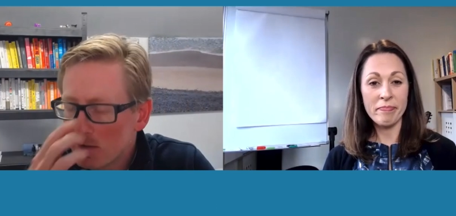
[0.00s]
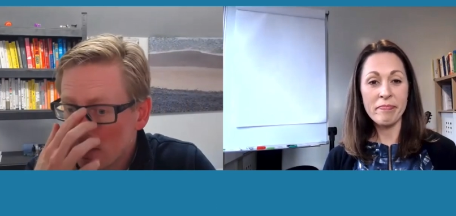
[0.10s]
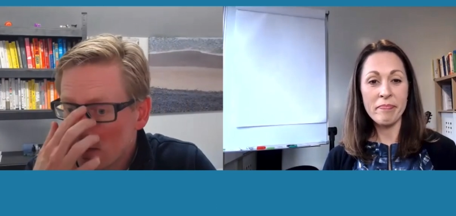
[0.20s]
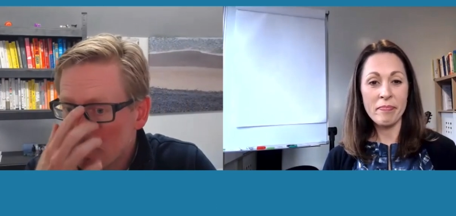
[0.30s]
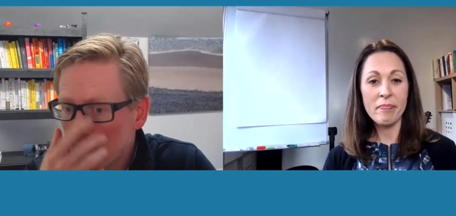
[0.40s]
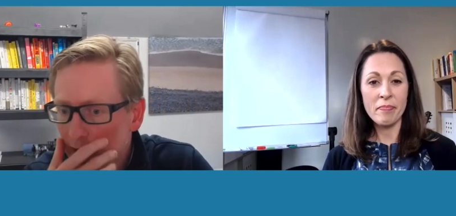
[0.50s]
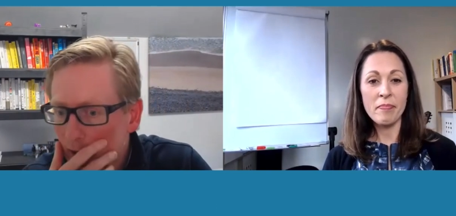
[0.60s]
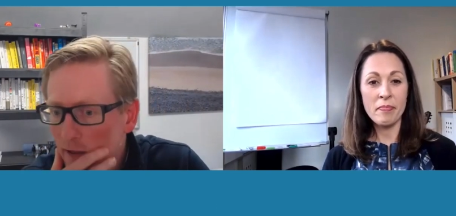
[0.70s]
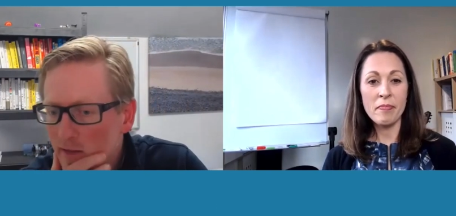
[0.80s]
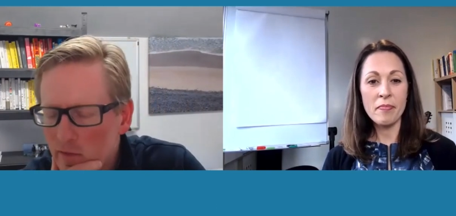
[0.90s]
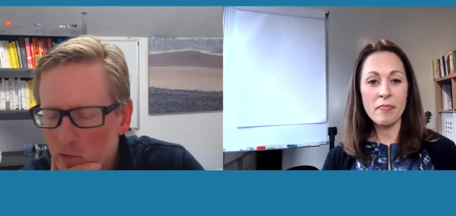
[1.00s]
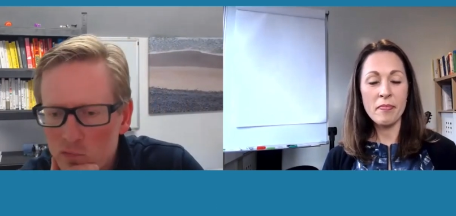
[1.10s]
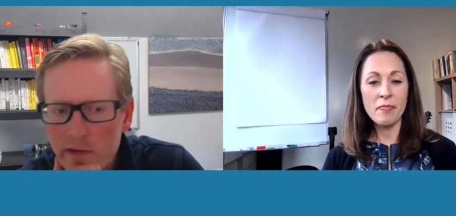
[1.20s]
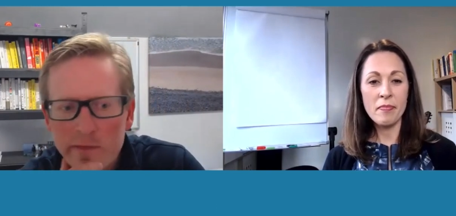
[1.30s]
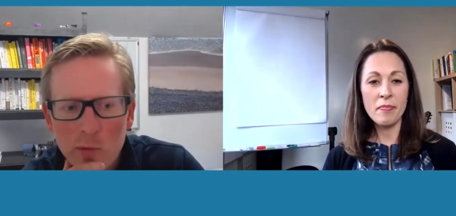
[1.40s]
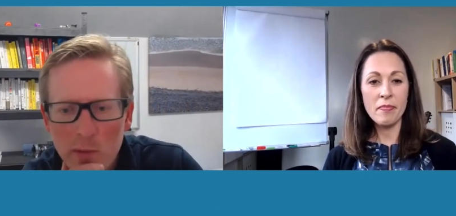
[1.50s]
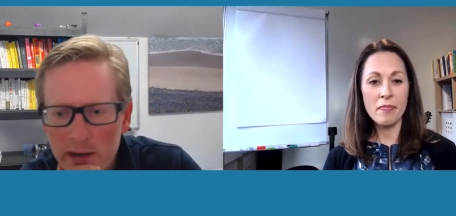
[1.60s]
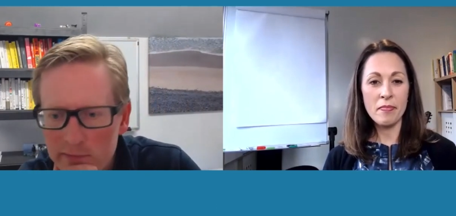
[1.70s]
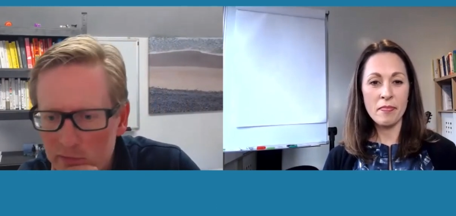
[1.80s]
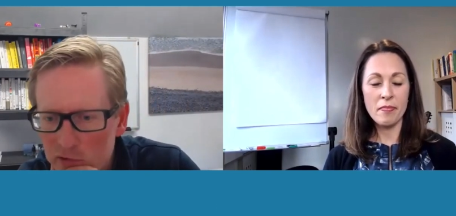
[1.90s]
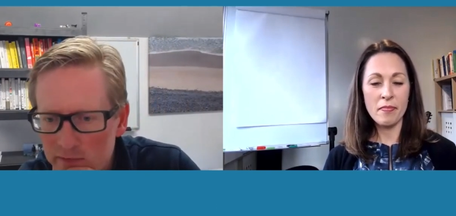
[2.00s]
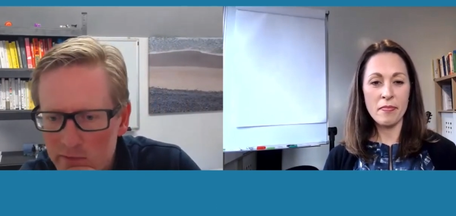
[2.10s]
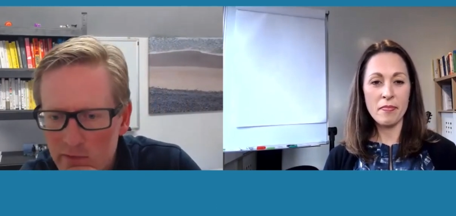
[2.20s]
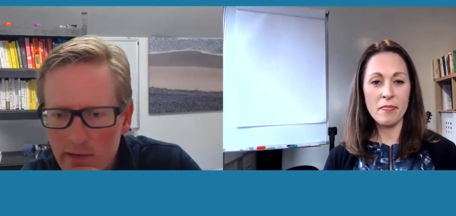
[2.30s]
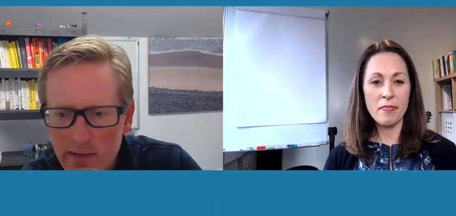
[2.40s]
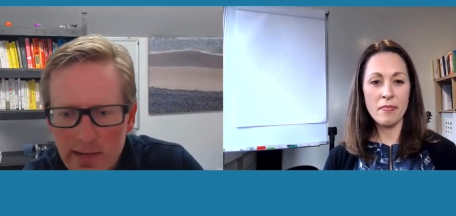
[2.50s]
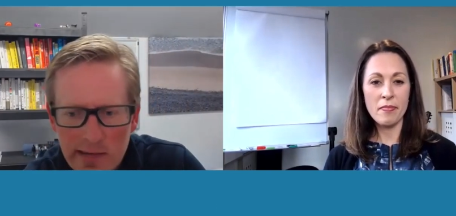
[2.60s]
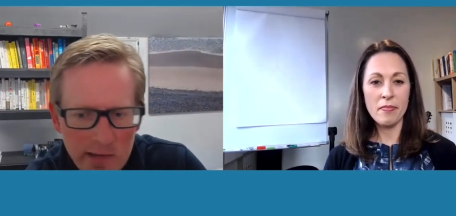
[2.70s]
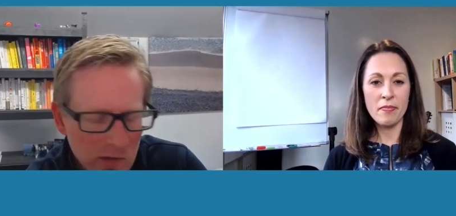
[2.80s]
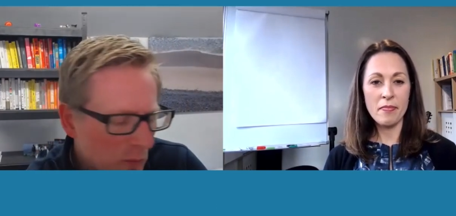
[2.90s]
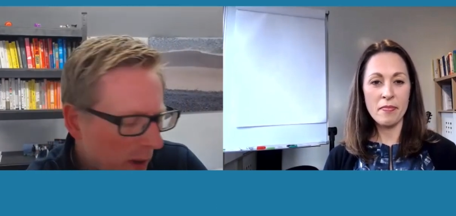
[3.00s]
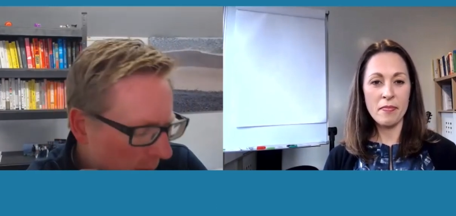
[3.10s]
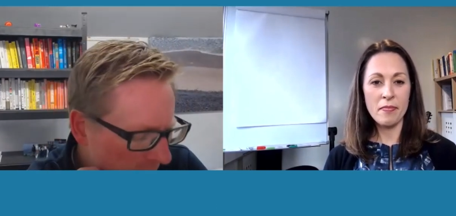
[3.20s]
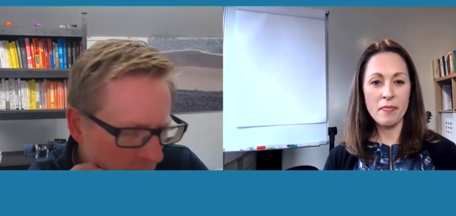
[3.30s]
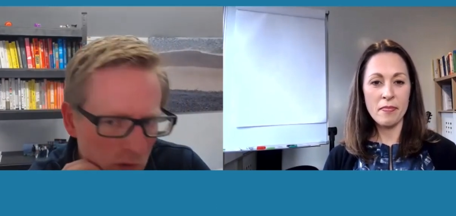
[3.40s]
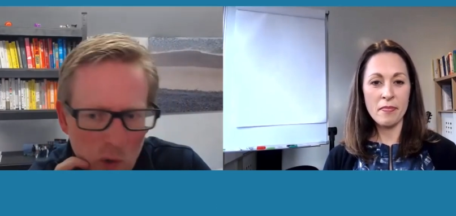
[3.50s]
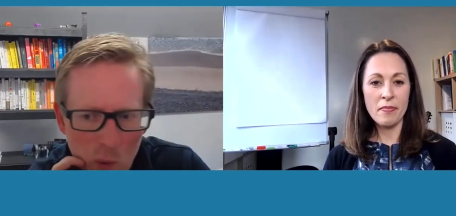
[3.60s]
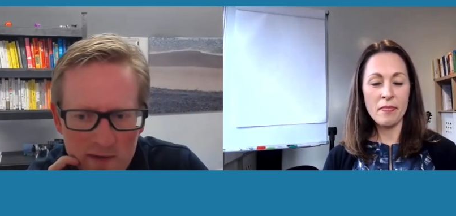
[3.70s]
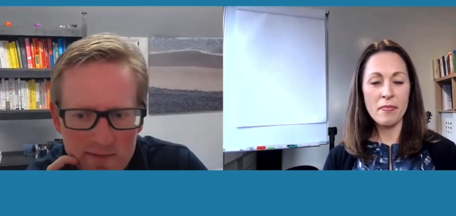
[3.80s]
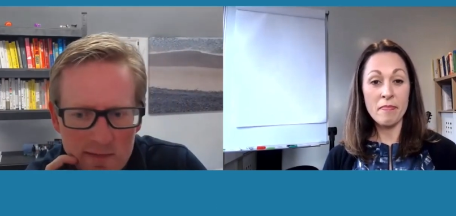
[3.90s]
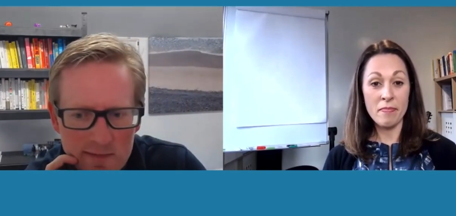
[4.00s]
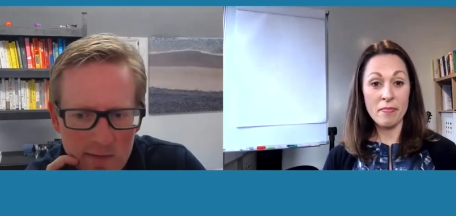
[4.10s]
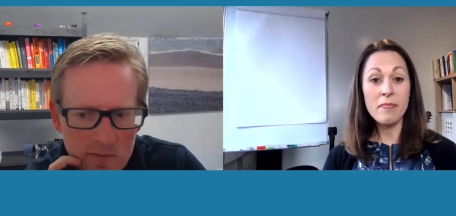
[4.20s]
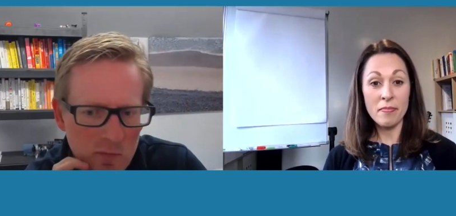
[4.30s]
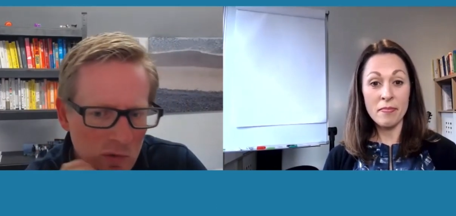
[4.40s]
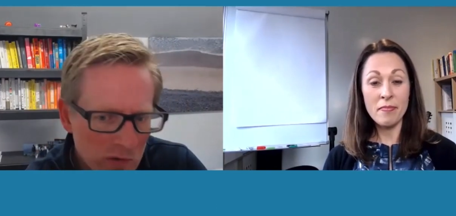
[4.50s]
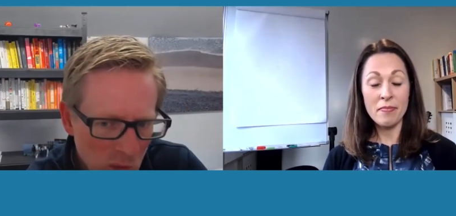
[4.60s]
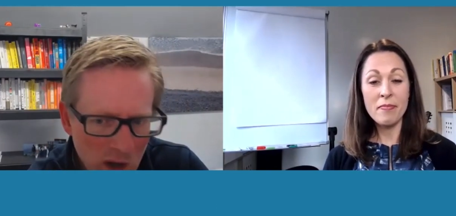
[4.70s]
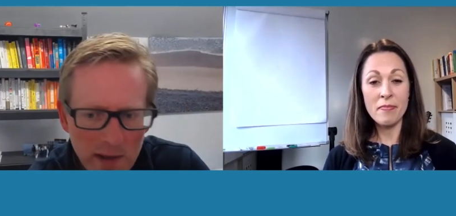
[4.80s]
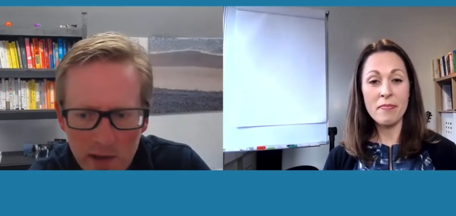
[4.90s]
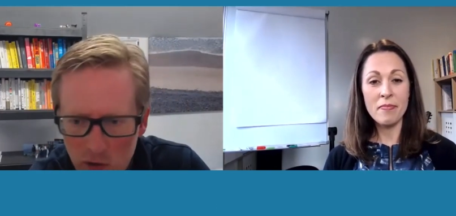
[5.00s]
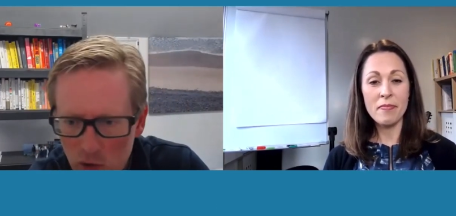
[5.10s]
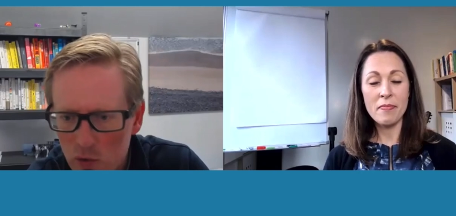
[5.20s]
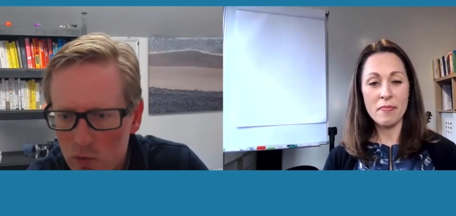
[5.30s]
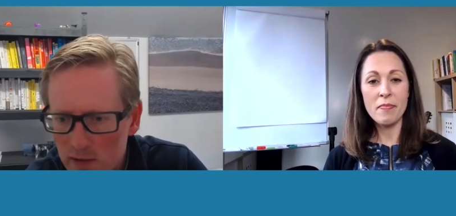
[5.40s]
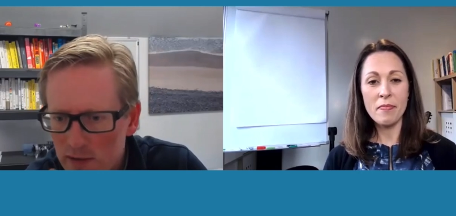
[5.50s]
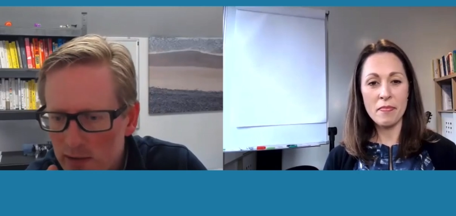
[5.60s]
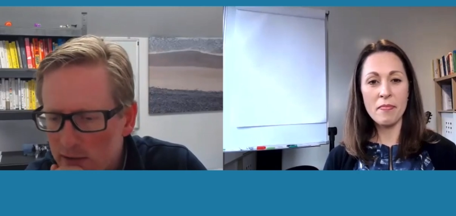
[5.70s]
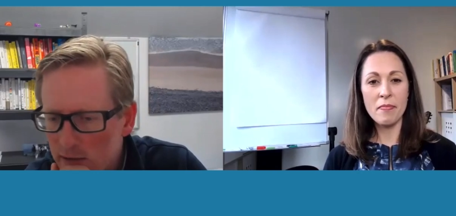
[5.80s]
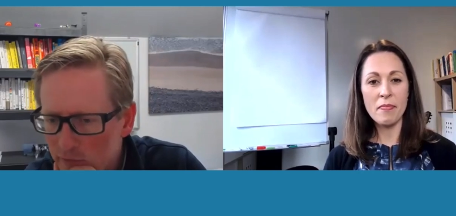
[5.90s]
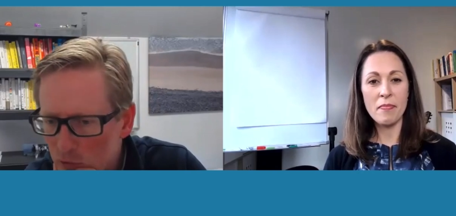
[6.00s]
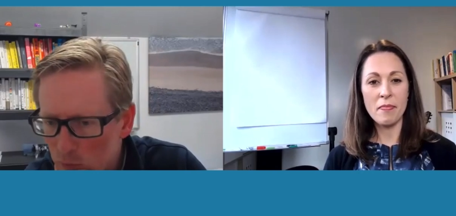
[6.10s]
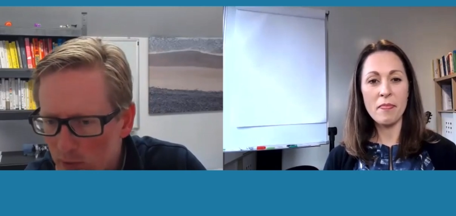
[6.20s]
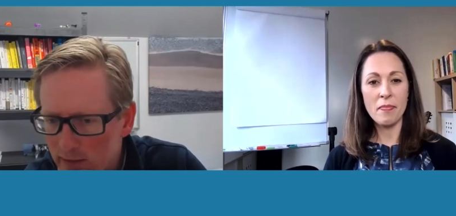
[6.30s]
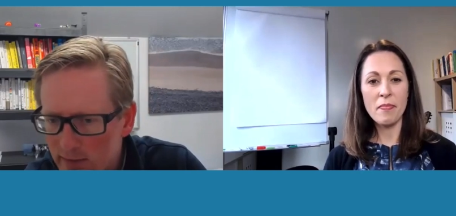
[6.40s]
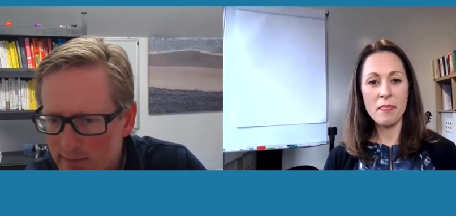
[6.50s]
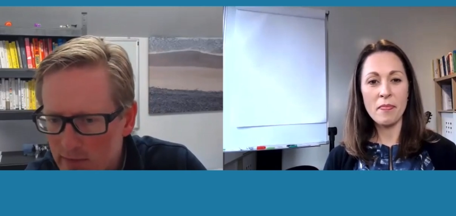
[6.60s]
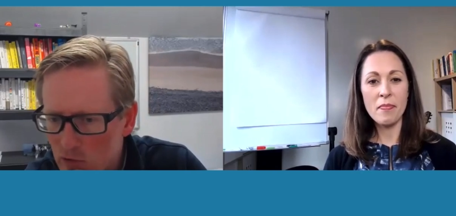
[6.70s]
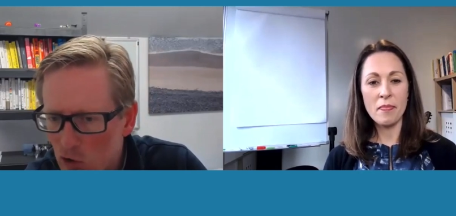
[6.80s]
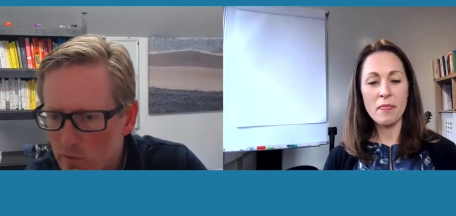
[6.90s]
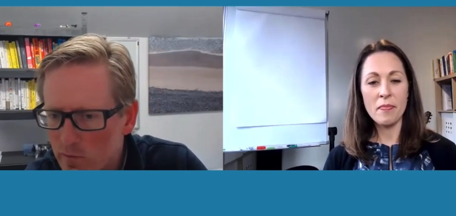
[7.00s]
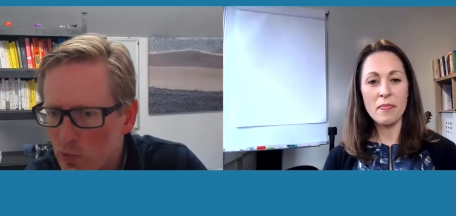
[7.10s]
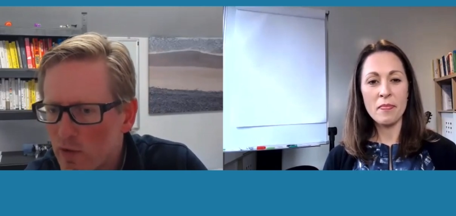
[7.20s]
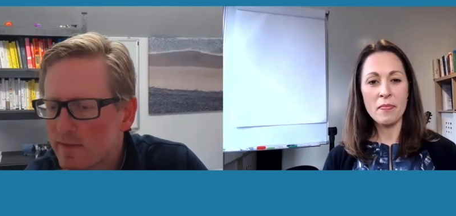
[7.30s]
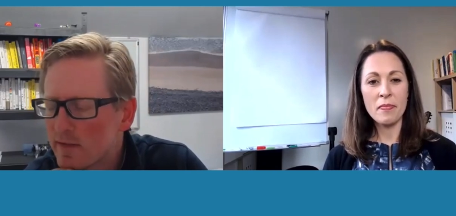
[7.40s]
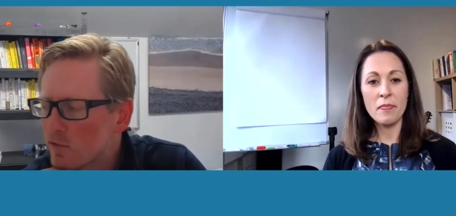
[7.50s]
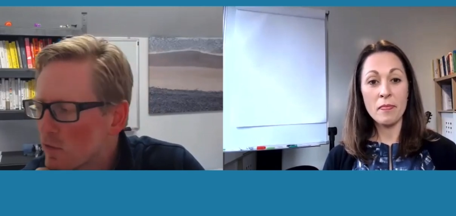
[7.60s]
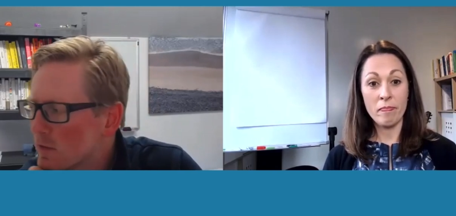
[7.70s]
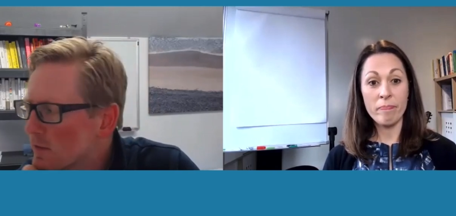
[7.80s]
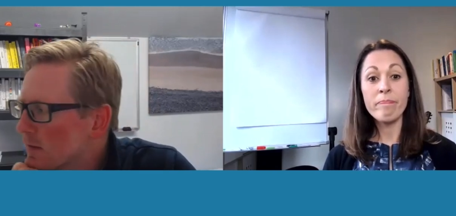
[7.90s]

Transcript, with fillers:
Speaker 1: the, uh, you know, there's a reasonable amount of evidence that EQ powers your career success more than your IQ. Mm. And if you look back at Daniel Goleman's book, etc.